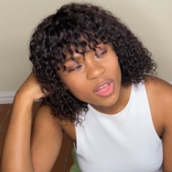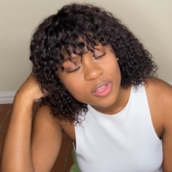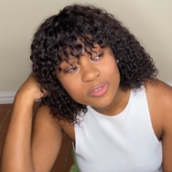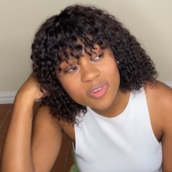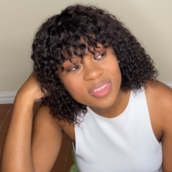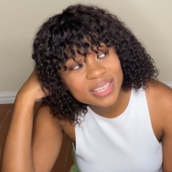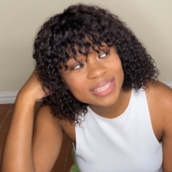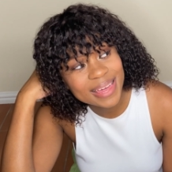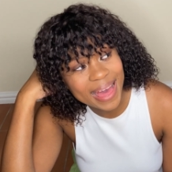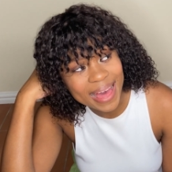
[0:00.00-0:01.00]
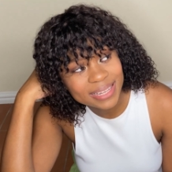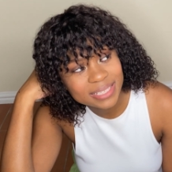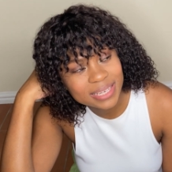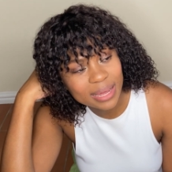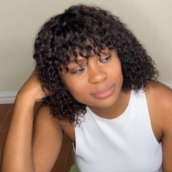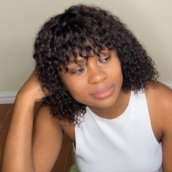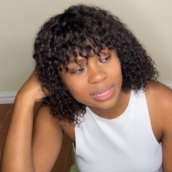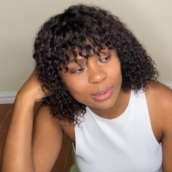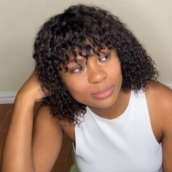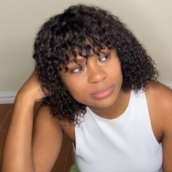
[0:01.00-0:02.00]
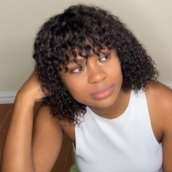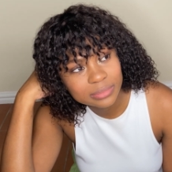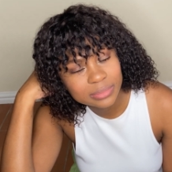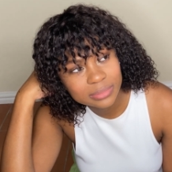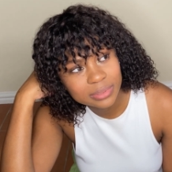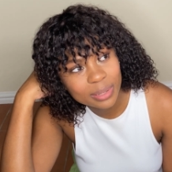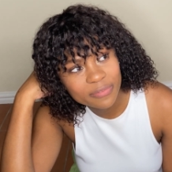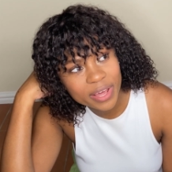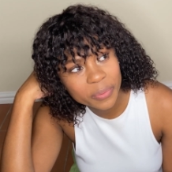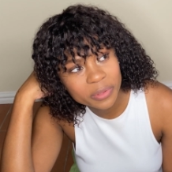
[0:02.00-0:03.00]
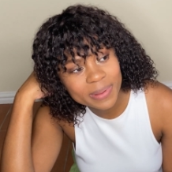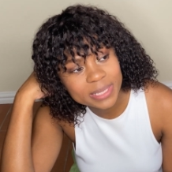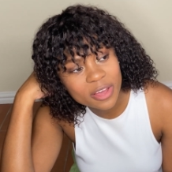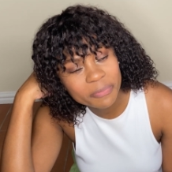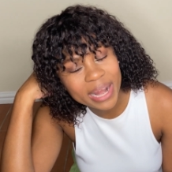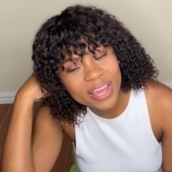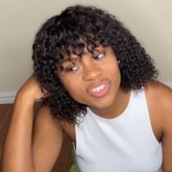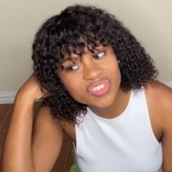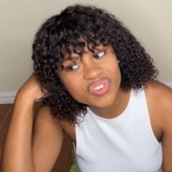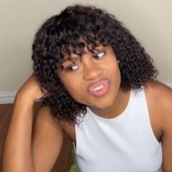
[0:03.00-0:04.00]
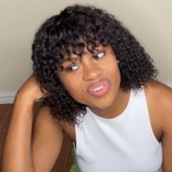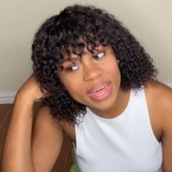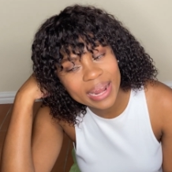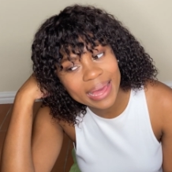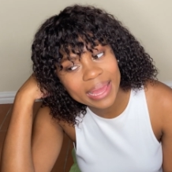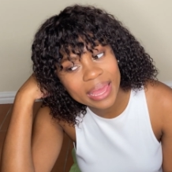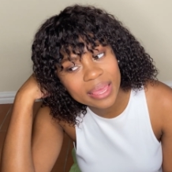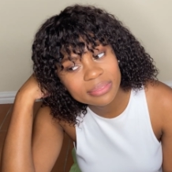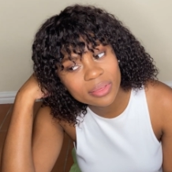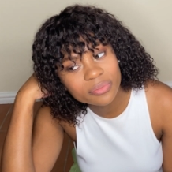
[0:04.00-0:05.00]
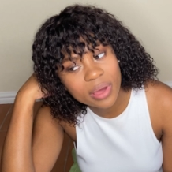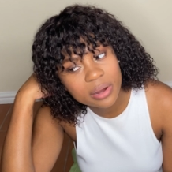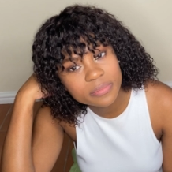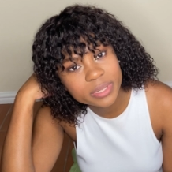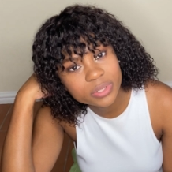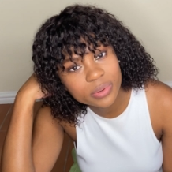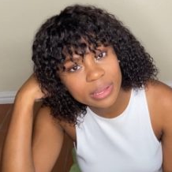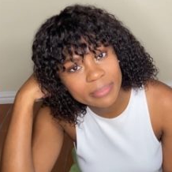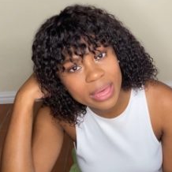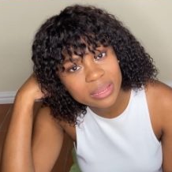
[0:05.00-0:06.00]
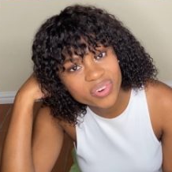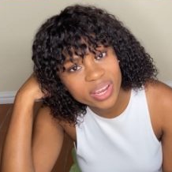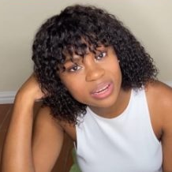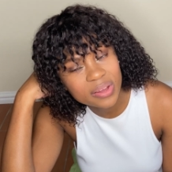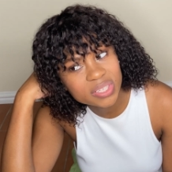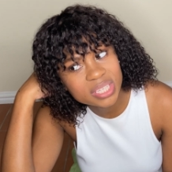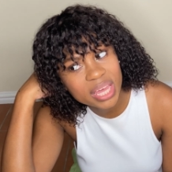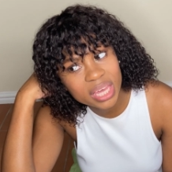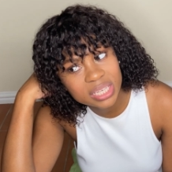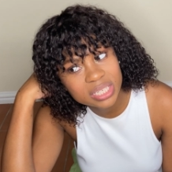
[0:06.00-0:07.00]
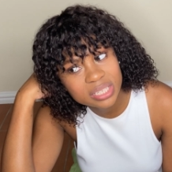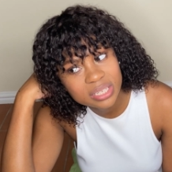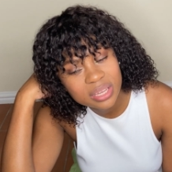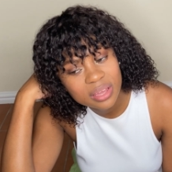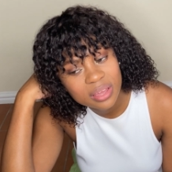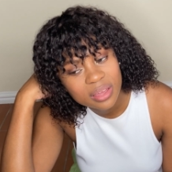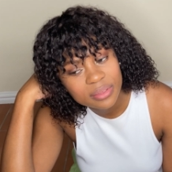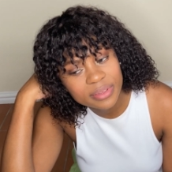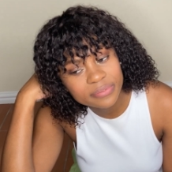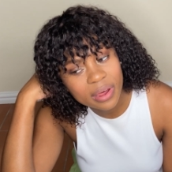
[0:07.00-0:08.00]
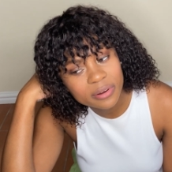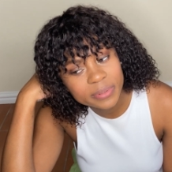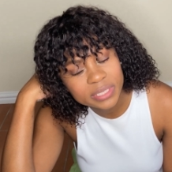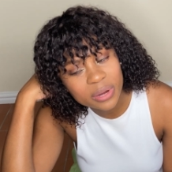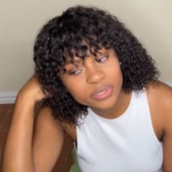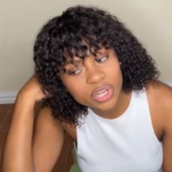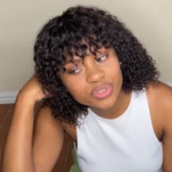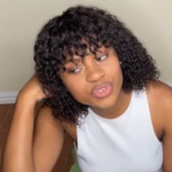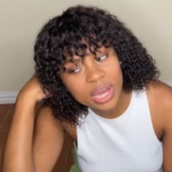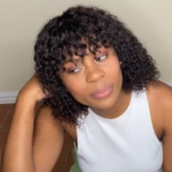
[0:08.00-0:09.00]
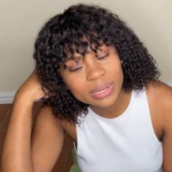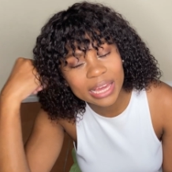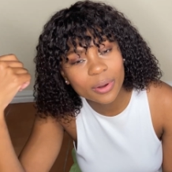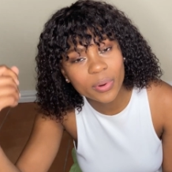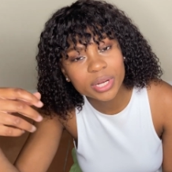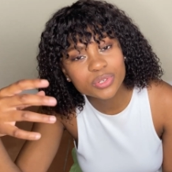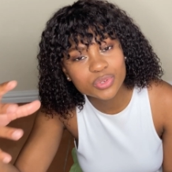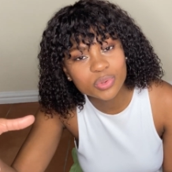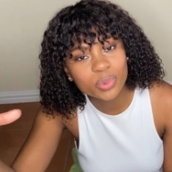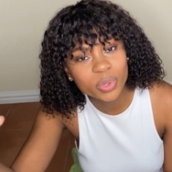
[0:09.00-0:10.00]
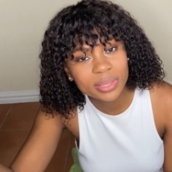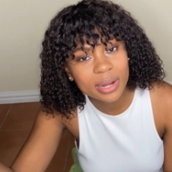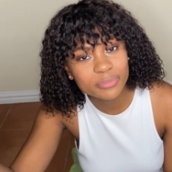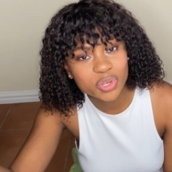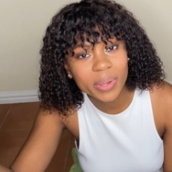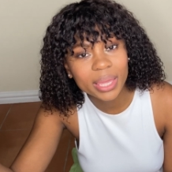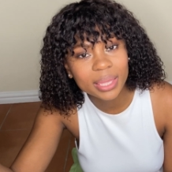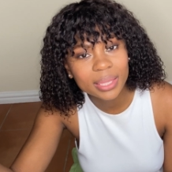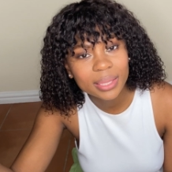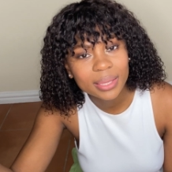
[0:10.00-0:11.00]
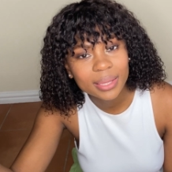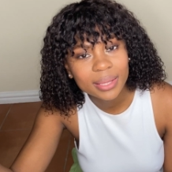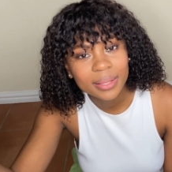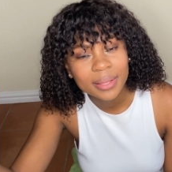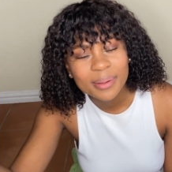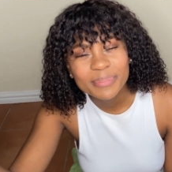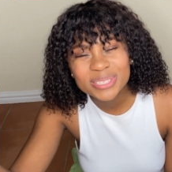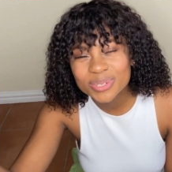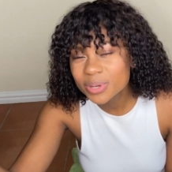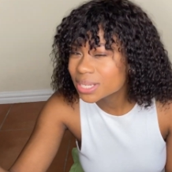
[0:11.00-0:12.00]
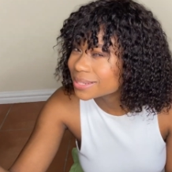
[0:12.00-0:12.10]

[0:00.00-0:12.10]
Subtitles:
So there's that. I'm fighting with myself. But I just know that I hate the environment where I'm at right now. I just hate the environment. I wish I could, I want to do the work that I'm doing. But, you know, in a